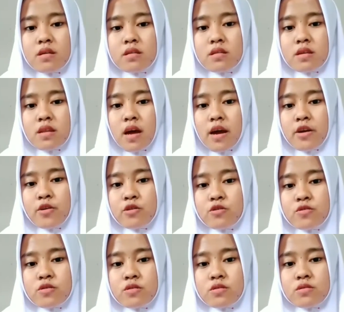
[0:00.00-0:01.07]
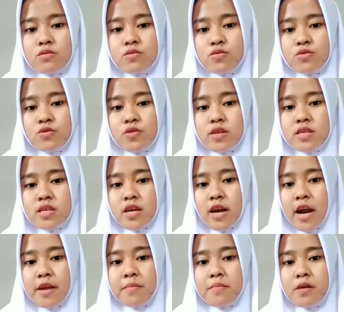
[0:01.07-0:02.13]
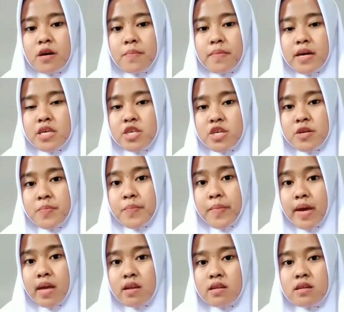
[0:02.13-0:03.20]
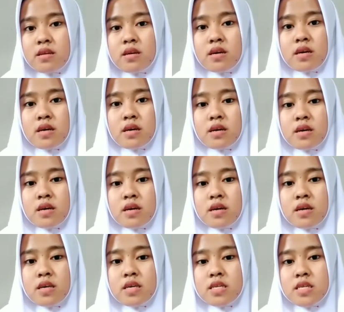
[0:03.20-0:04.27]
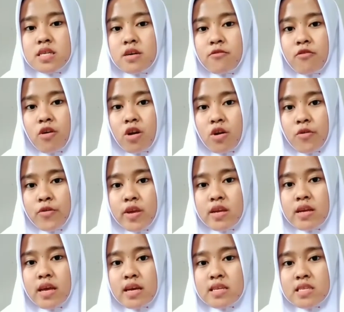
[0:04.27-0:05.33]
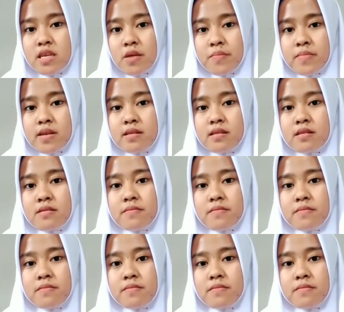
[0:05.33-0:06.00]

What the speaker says: that are used to describe a patient's pain. In the following example,